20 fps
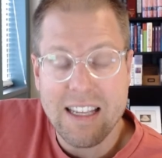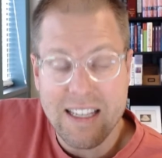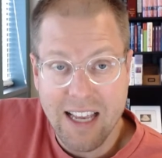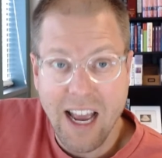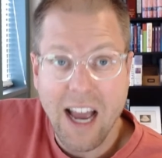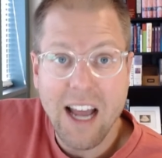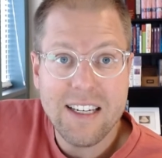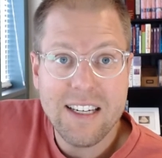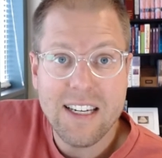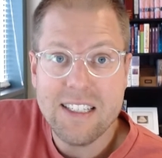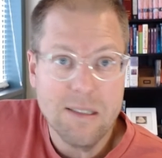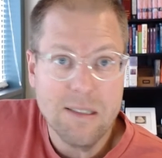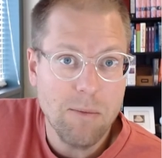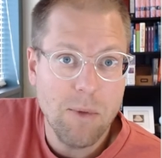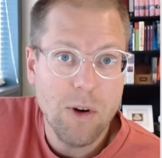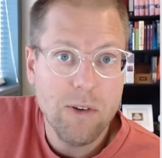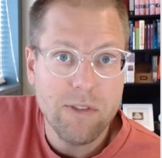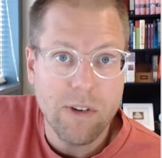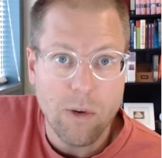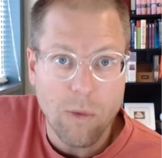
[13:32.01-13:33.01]
God doesn't
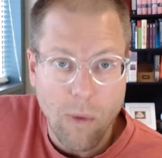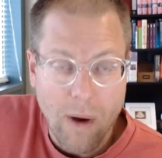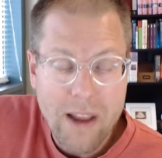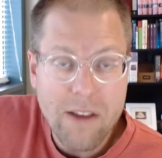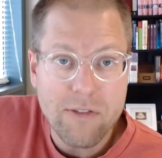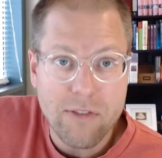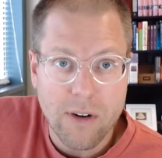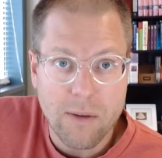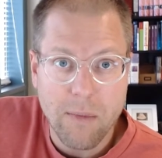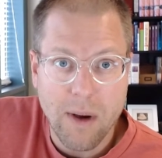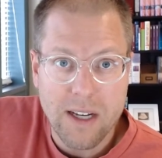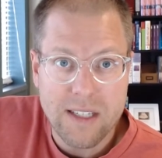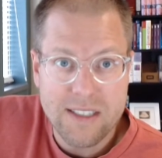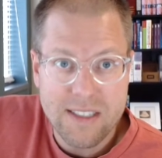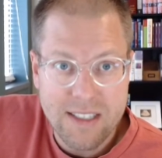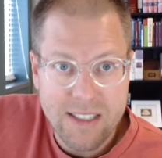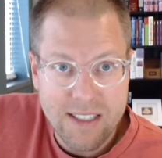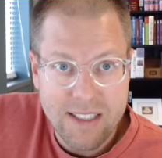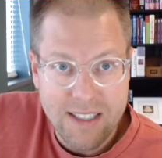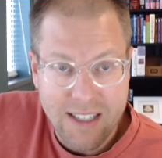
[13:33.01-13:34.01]
move away from
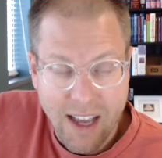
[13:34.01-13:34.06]
us.